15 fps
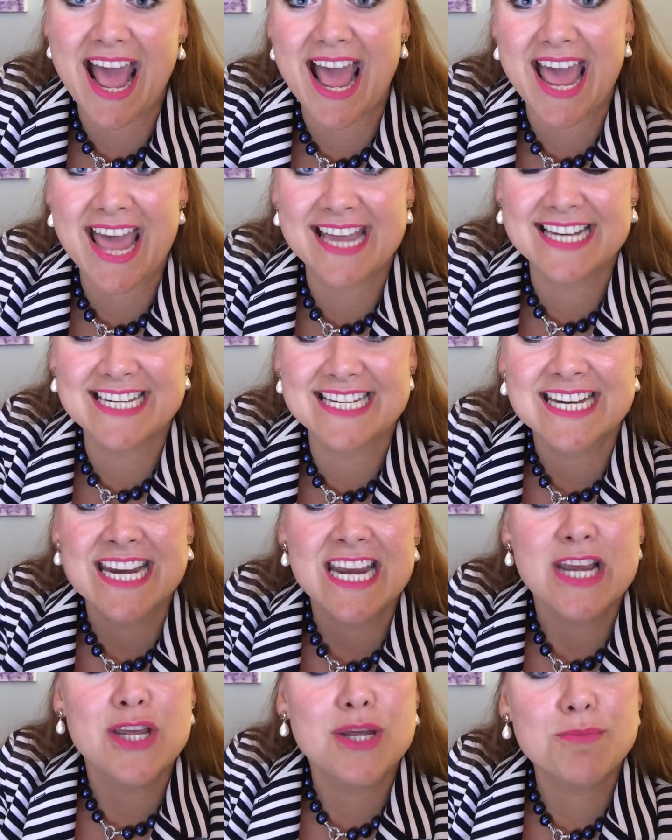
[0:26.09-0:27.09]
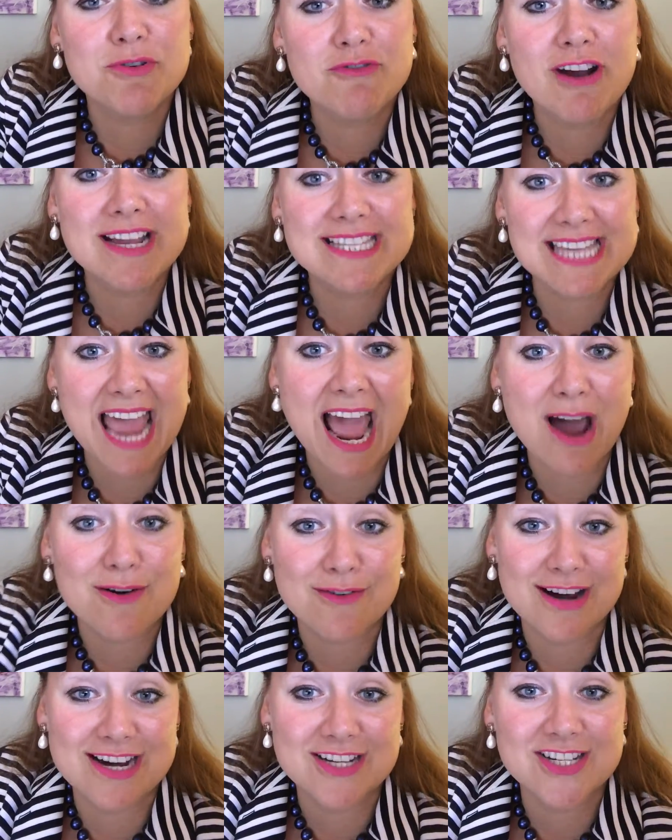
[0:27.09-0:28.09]
and human rights
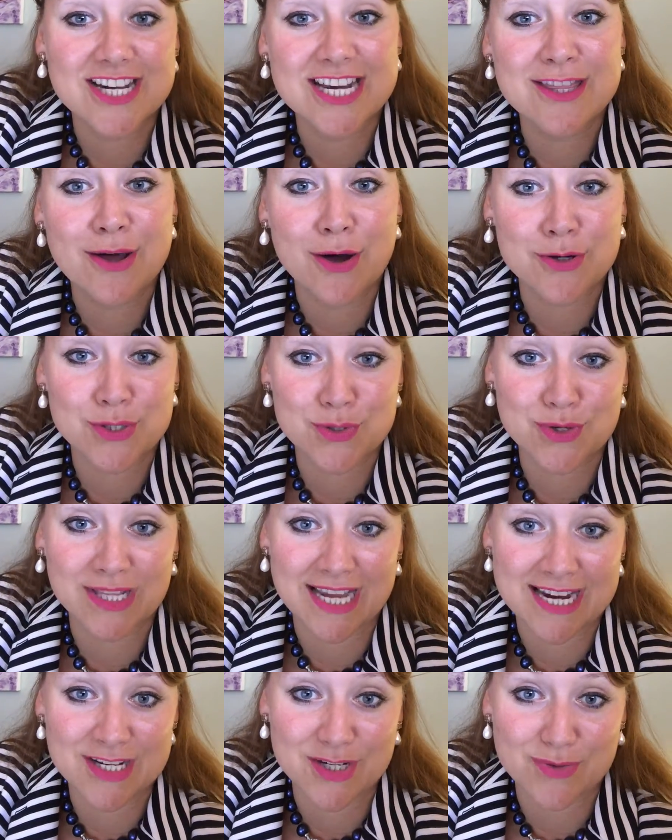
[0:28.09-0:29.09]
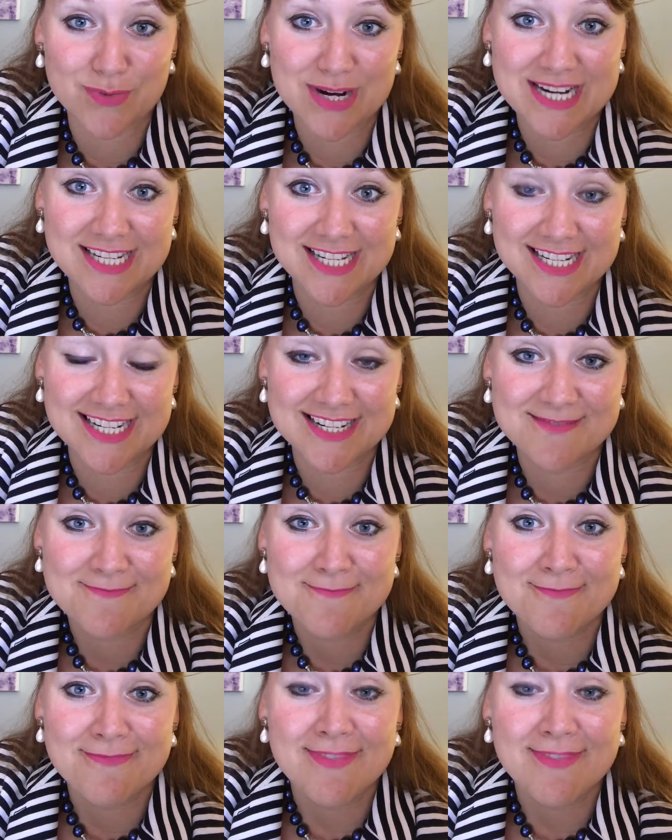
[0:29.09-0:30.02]
outreach in the Australasia region.